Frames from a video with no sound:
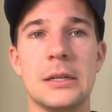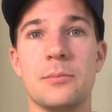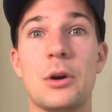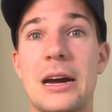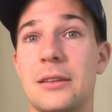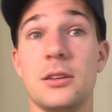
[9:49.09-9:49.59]

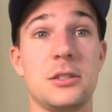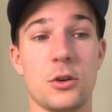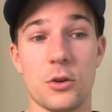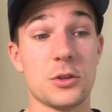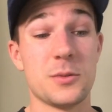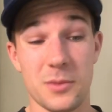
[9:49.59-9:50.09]
my athletes
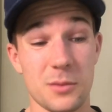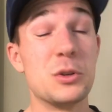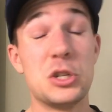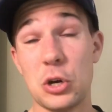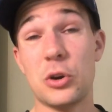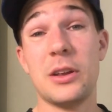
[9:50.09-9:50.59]
across the
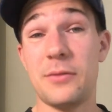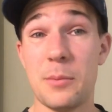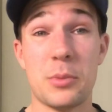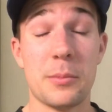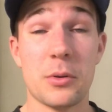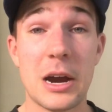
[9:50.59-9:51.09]
majority of their
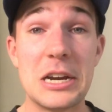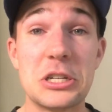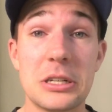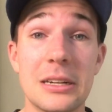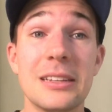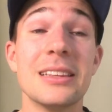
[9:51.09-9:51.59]

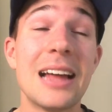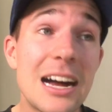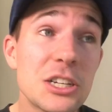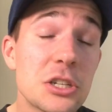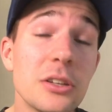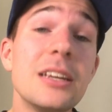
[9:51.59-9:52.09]
preparation,
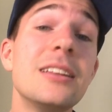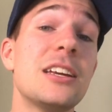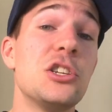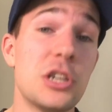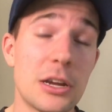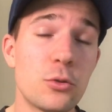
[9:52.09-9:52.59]
largely in their
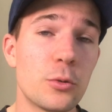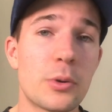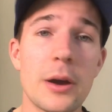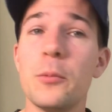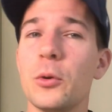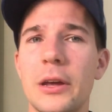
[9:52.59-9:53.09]
general
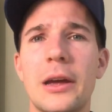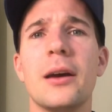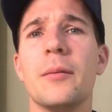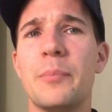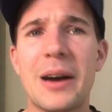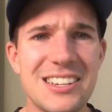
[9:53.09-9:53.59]
prep or their
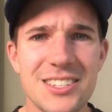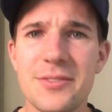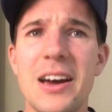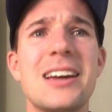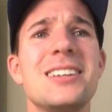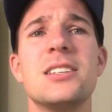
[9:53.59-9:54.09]
base
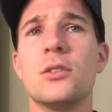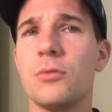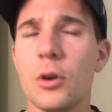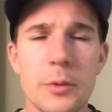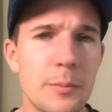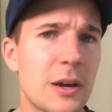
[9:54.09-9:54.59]
phase, their
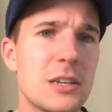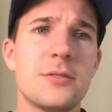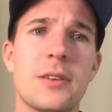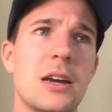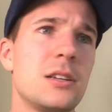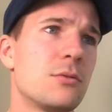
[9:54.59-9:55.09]
aerobic base
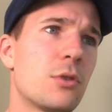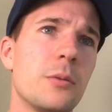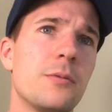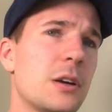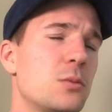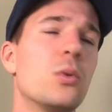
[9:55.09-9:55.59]
phase,
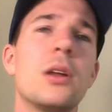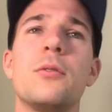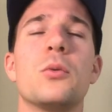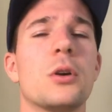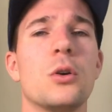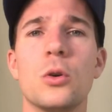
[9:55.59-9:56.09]
aerobic phase, whatever
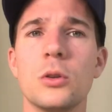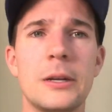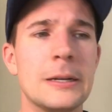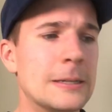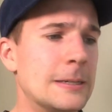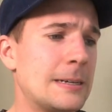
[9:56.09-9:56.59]
you want to call
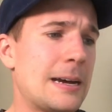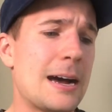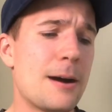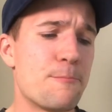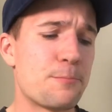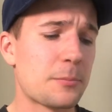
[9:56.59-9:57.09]
it.
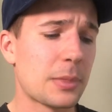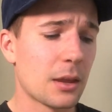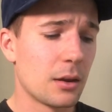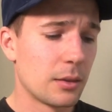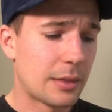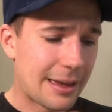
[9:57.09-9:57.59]

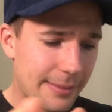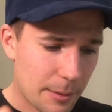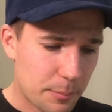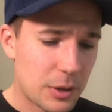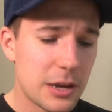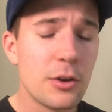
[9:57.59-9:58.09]

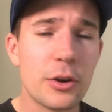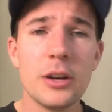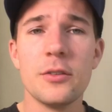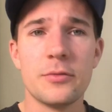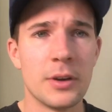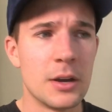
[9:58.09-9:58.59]
That
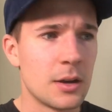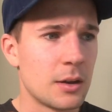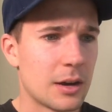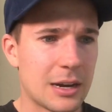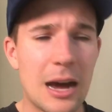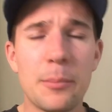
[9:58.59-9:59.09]
period of
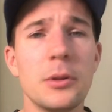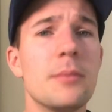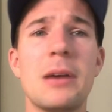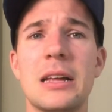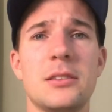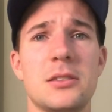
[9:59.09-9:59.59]
a couple
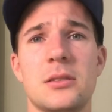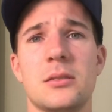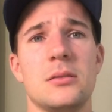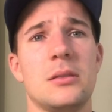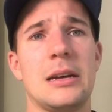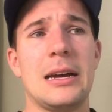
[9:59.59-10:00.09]
of months,
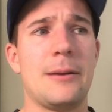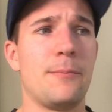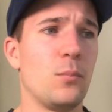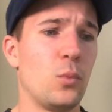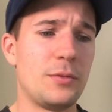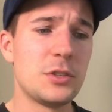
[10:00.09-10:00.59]

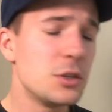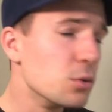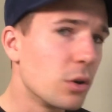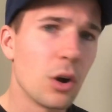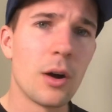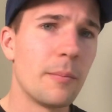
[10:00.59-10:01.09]
we've
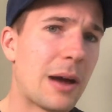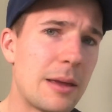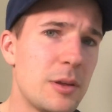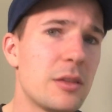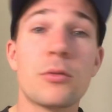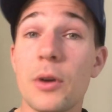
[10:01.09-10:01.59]
still got
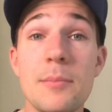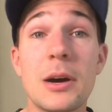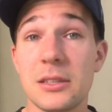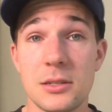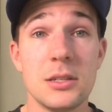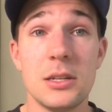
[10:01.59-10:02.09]
maybe 3
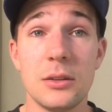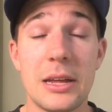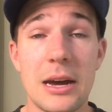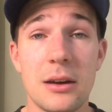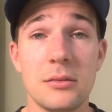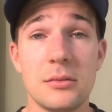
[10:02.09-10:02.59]
months until
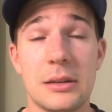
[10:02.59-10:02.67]
our